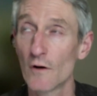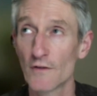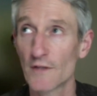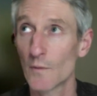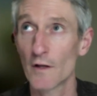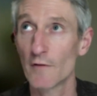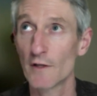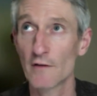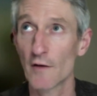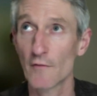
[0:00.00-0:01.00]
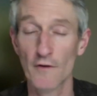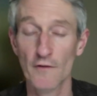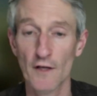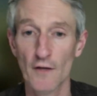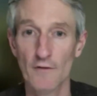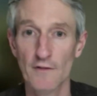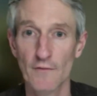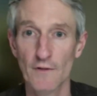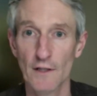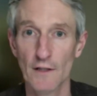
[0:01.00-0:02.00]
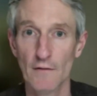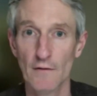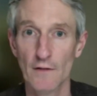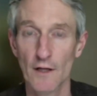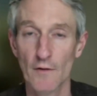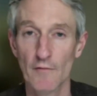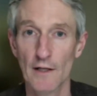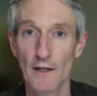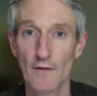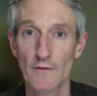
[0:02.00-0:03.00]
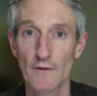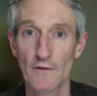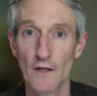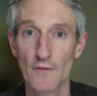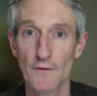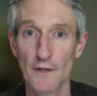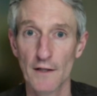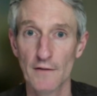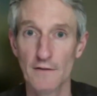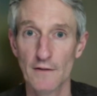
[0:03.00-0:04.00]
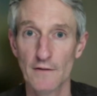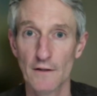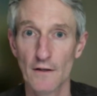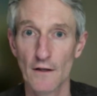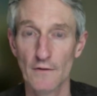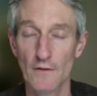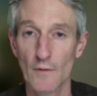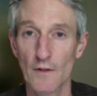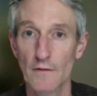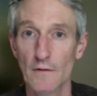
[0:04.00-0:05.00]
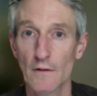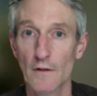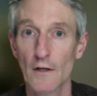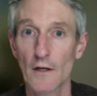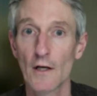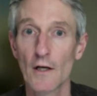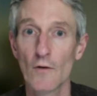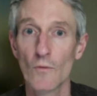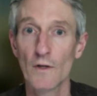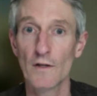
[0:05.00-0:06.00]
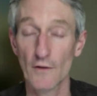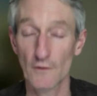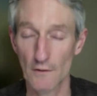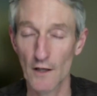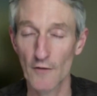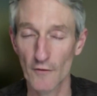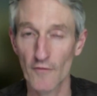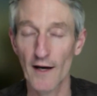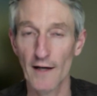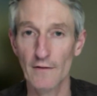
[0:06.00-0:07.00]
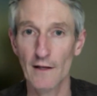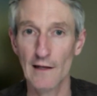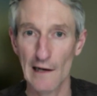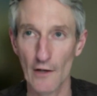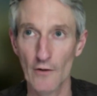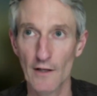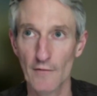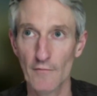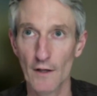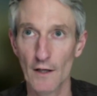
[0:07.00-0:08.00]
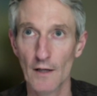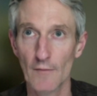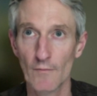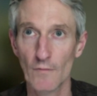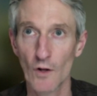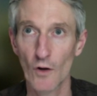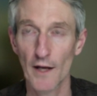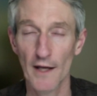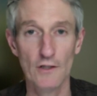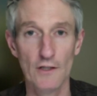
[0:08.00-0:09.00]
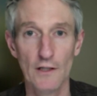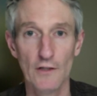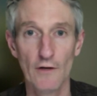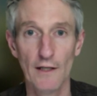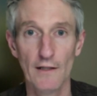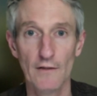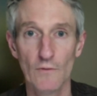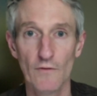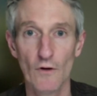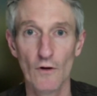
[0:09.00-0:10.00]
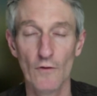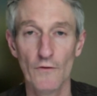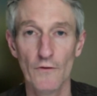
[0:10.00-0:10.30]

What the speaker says: somewhere in the region of 150, 170. Nobody really knows. Consultant anaesthetists at Guy's and Tommy's. I do know for a fact that including non-HE trainees, we've got